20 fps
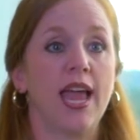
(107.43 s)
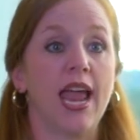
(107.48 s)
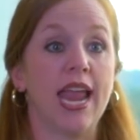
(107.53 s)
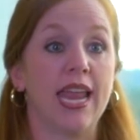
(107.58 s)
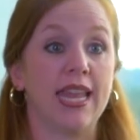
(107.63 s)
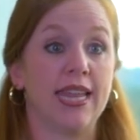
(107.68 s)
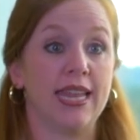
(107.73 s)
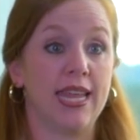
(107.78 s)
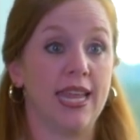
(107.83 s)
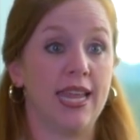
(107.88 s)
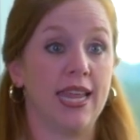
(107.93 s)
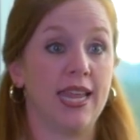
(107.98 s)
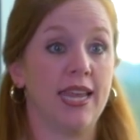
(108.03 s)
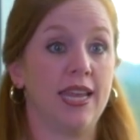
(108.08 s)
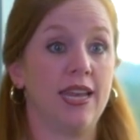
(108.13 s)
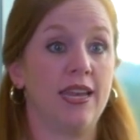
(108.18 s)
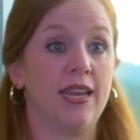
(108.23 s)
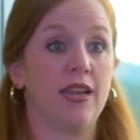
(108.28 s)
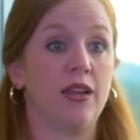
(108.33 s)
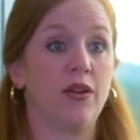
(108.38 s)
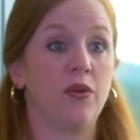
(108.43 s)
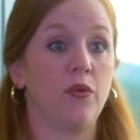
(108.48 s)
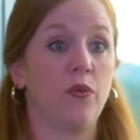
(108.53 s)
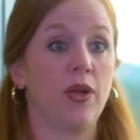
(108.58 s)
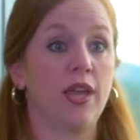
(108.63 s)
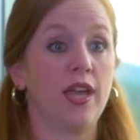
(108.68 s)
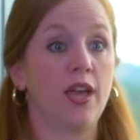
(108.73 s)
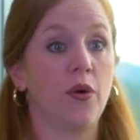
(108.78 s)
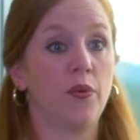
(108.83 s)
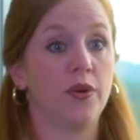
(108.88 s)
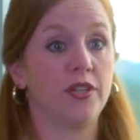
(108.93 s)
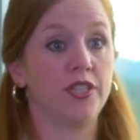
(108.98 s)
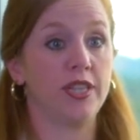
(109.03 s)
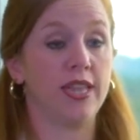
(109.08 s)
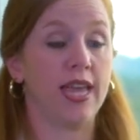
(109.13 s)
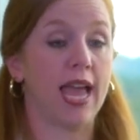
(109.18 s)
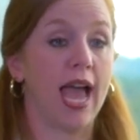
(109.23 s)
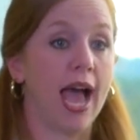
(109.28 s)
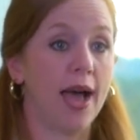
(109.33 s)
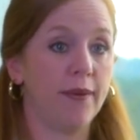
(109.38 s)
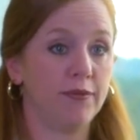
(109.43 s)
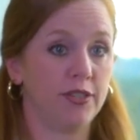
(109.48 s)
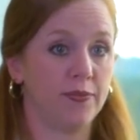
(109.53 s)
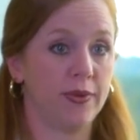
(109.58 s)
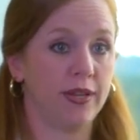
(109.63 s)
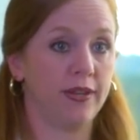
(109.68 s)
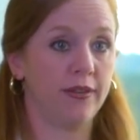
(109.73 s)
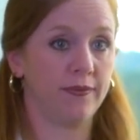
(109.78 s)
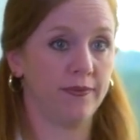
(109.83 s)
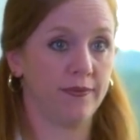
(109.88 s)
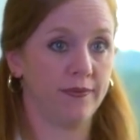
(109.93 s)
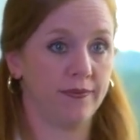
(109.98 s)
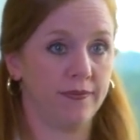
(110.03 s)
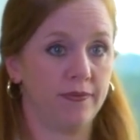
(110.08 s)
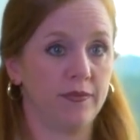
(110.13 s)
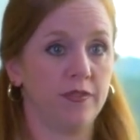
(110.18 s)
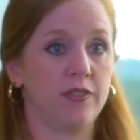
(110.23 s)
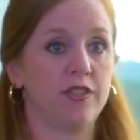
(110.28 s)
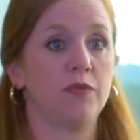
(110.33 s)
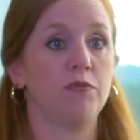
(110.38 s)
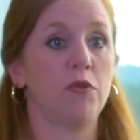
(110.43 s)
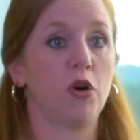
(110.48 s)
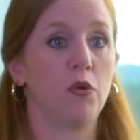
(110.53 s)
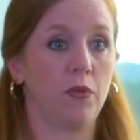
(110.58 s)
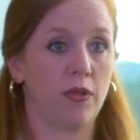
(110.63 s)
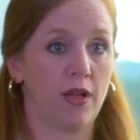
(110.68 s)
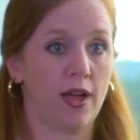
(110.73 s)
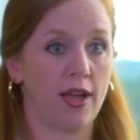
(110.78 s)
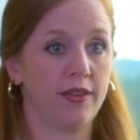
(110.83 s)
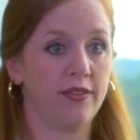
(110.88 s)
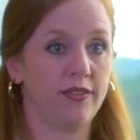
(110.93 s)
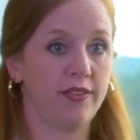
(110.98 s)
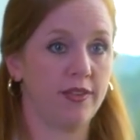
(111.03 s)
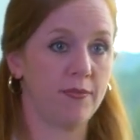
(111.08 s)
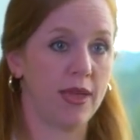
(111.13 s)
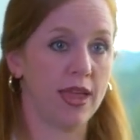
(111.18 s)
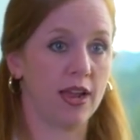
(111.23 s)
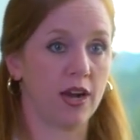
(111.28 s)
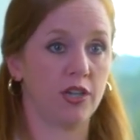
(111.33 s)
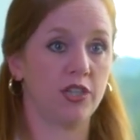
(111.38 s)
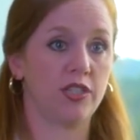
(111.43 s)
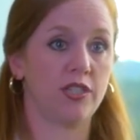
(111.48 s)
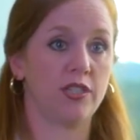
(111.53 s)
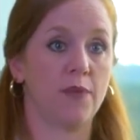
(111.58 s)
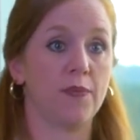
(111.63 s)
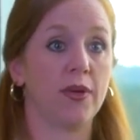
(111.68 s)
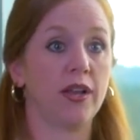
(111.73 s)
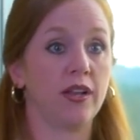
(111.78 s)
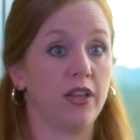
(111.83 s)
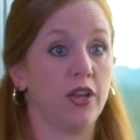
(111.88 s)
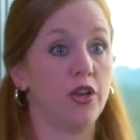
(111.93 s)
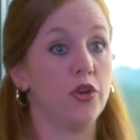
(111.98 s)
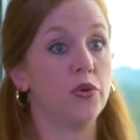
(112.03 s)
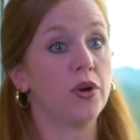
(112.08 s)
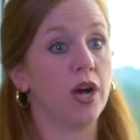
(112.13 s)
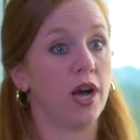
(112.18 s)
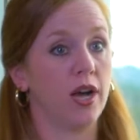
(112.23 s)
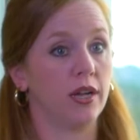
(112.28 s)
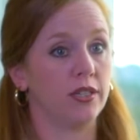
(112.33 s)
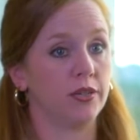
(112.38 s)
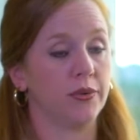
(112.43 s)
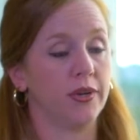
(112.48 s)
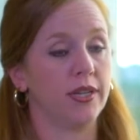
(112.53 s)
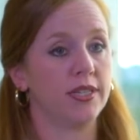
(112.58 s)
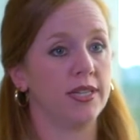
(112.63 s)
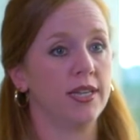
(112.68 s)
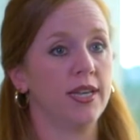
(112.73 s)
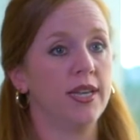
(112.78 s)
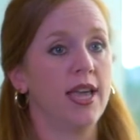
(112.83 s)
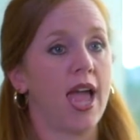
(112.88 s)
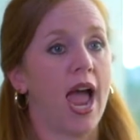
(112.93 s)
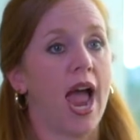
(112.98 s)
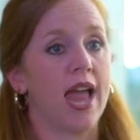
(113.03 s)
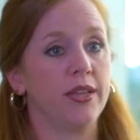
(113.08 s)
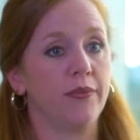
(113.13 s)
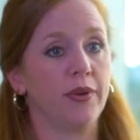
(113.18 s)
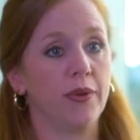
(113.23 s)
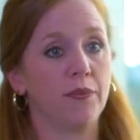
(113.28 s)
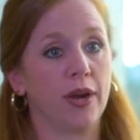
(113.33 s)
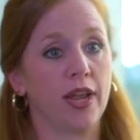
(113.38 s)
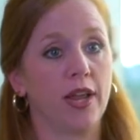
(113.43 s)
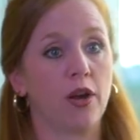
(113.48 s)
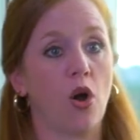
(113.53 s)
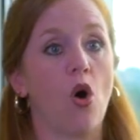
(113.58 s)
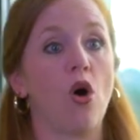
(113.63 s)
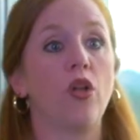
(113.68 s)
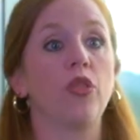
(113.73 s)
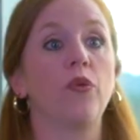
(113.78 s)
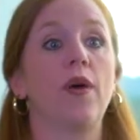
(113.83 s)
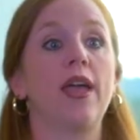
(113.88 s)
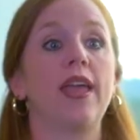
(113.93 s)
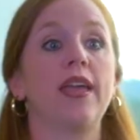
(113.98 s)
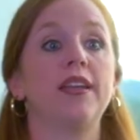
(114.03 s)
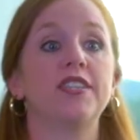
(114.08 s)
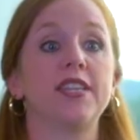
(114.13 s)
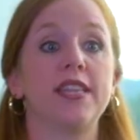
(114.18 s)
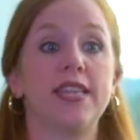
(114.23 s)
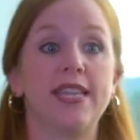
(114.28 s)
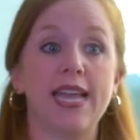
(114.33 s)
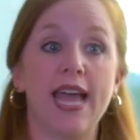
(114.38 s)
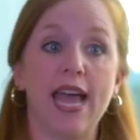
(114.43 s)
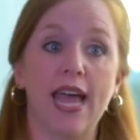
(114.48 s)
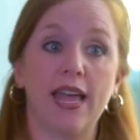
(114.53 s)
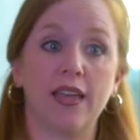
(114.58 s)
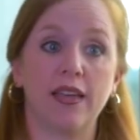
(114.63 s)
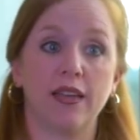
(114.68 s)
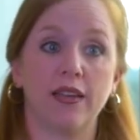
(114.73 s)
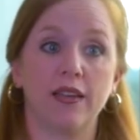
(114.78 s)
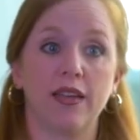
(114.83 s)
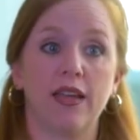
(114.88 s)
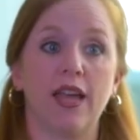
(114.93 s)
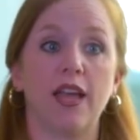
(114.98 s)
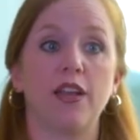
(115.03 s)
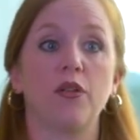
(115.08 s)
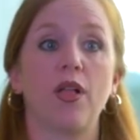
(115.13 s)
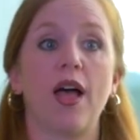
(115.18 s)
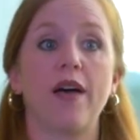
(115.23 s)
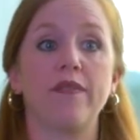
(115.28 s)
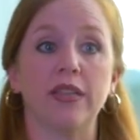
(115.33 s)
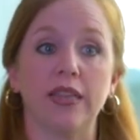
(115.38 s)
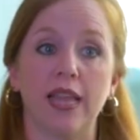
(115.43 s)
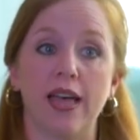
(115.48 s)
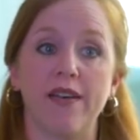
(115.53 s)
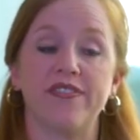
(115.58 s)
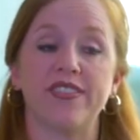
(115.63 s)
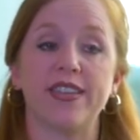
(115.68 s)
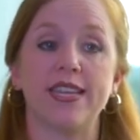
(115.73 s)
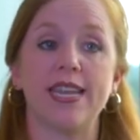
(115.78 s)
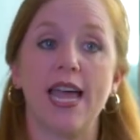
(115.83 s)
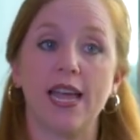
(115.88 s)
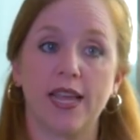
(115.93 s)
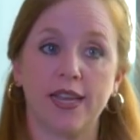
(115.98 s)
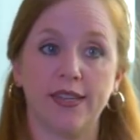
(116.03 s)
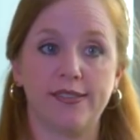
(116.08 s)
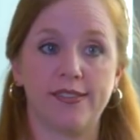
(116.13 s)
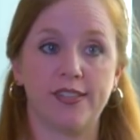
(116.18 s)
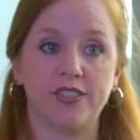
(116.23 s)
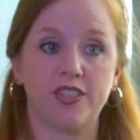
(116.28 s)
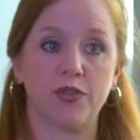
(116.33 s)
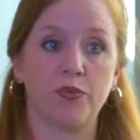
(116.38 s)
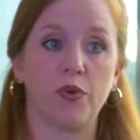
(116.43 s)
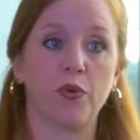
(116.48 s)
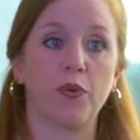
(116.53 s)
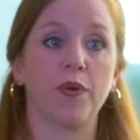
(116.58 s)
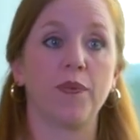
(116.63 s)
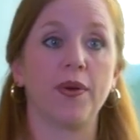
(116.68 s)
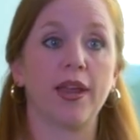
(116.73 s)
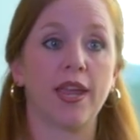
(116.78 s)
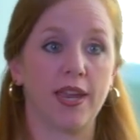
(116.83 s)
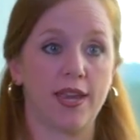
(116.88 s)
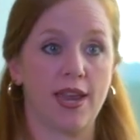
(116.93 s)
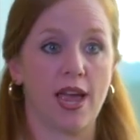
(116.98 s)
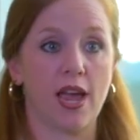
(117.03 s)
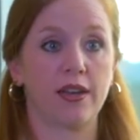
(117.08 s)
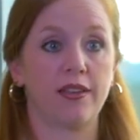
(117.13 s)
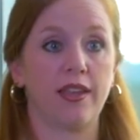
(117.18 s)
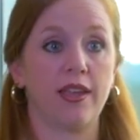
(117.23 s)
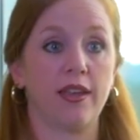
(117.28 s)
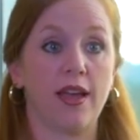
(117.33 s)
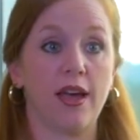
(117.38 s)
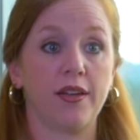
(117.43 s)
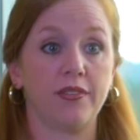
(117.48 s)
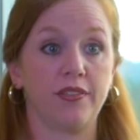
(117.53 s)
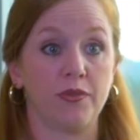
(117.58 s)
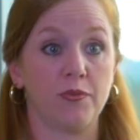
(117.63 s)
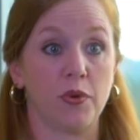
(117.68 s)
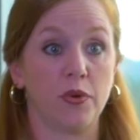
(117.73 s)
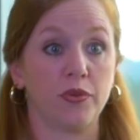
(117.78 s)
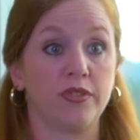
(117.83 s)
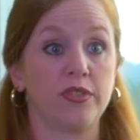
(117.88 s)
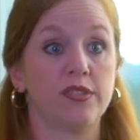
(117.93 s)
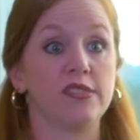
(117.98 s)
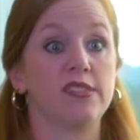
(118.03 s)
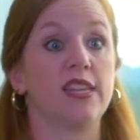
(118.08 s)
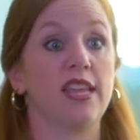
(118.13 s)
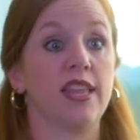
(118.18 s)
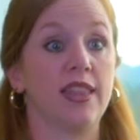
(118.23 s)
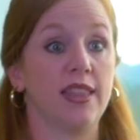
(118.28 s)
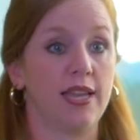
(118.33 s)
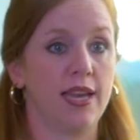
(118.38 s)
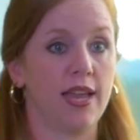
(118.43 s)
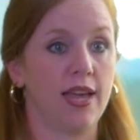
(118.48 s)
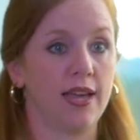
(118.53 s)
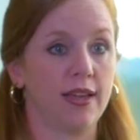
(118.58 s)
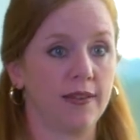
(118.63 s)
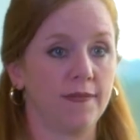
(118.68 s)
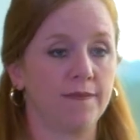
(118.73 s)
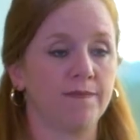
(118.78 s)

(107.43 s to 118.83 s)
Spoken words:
and then we go into the abdomen to mobilize to make our stomach the new conduit, and then we bring it all the way into the neck, and you'll have a left neck incision where we reconnect the anastomosis in the neck.